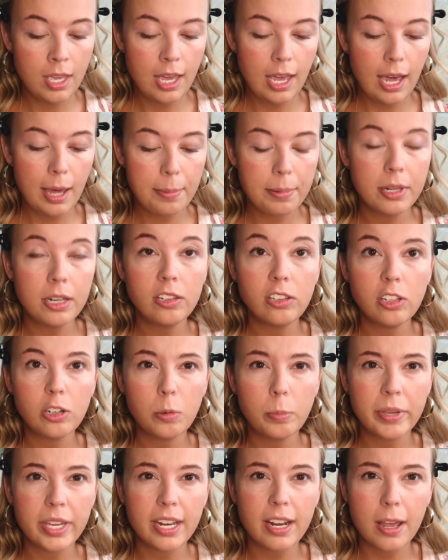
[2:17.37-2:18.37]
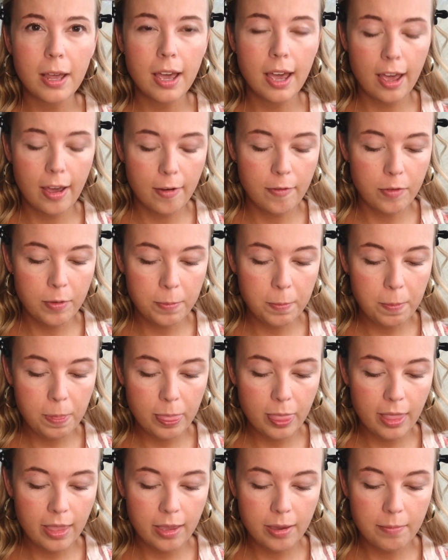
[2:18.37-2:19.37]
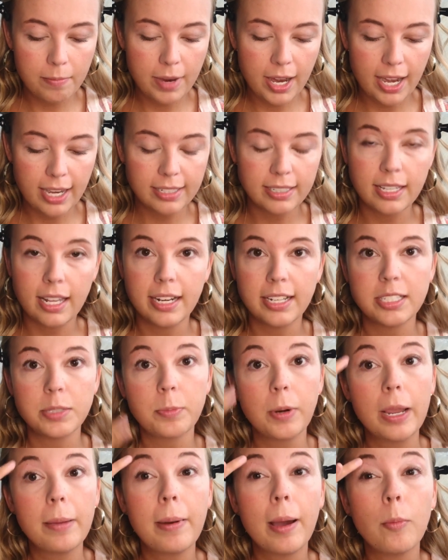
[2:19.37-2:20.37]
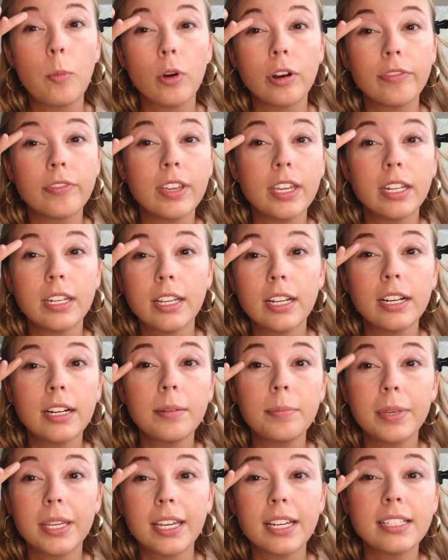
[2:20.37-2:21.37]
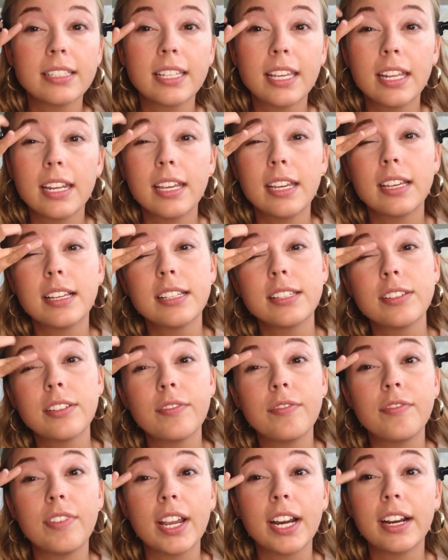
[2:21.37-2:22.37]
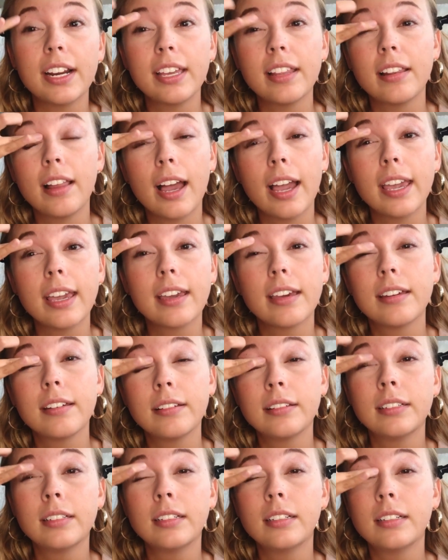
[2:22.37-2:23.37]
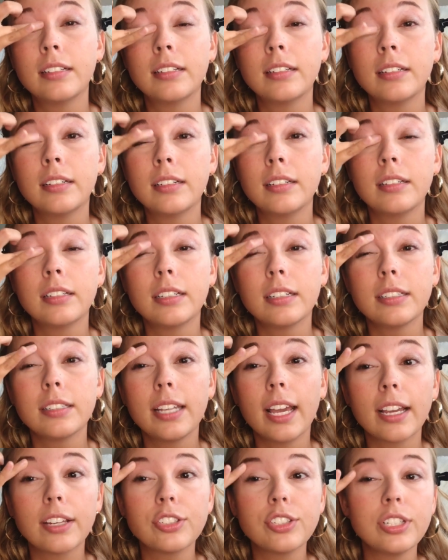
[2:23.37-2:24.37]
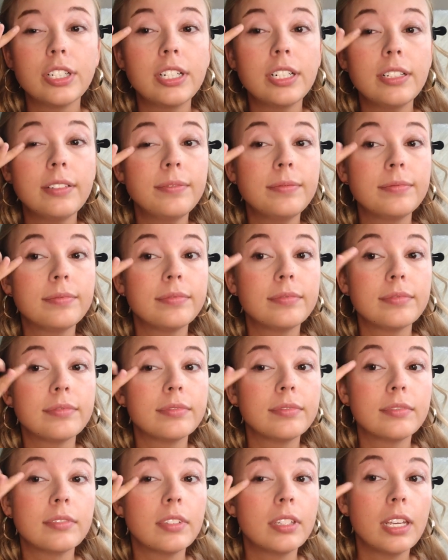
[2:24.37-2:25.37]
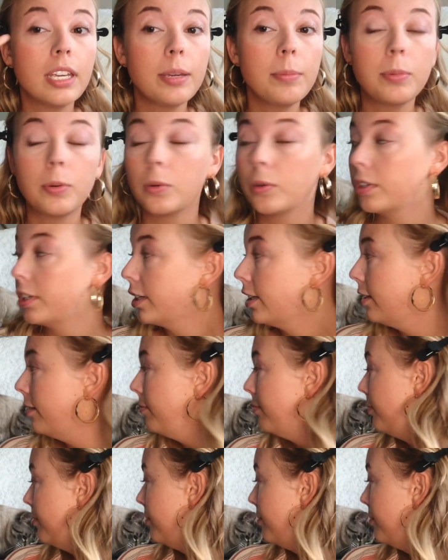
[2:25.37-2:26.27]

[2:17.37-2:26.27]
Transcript: I put a little bit of my setting spray by Morphe in here because it is very like textured. Hey Porter.